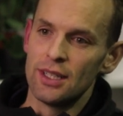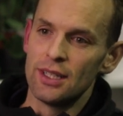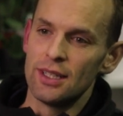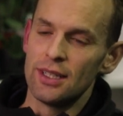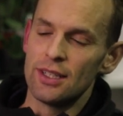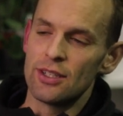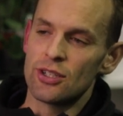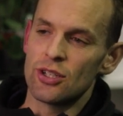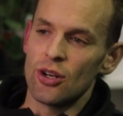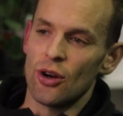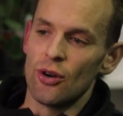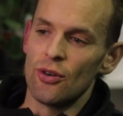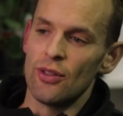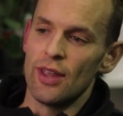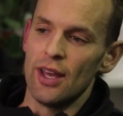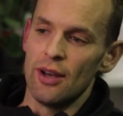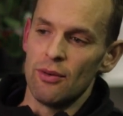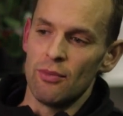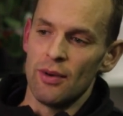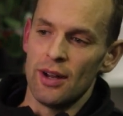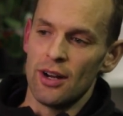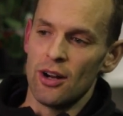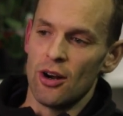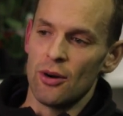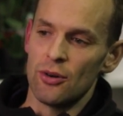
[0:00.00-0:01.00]
so that
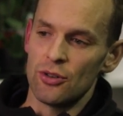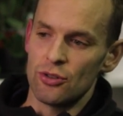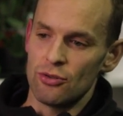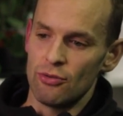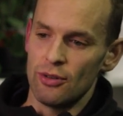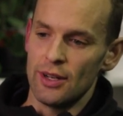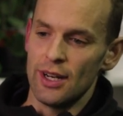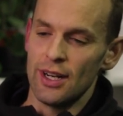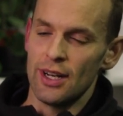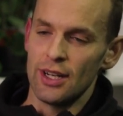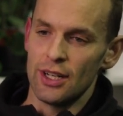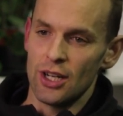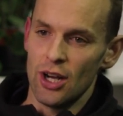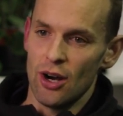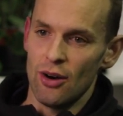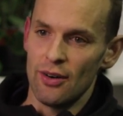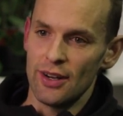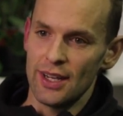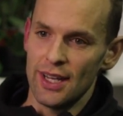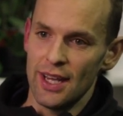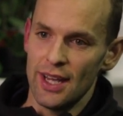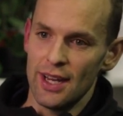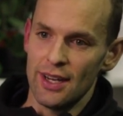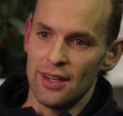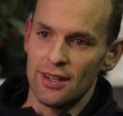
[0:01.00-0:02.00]
when I was ready to go
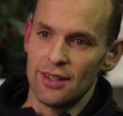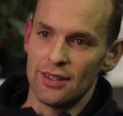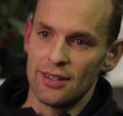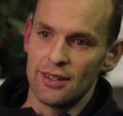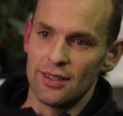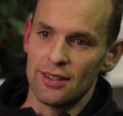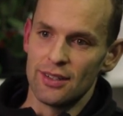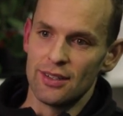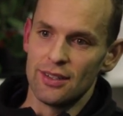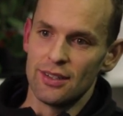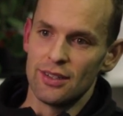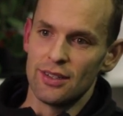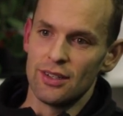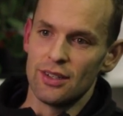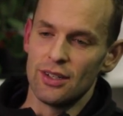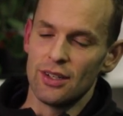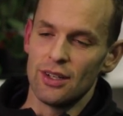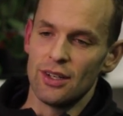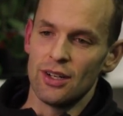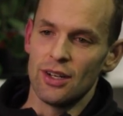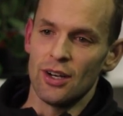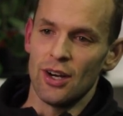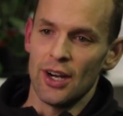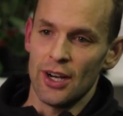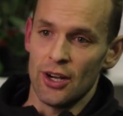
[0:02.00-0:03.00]
again,
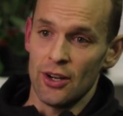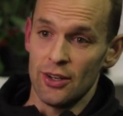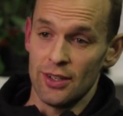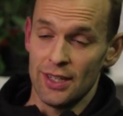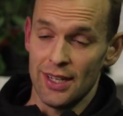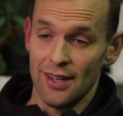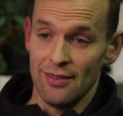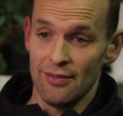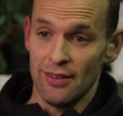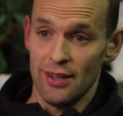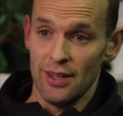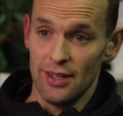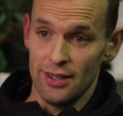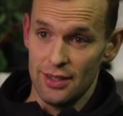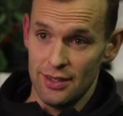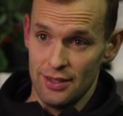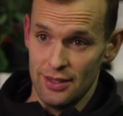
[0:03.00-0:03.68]
I could give it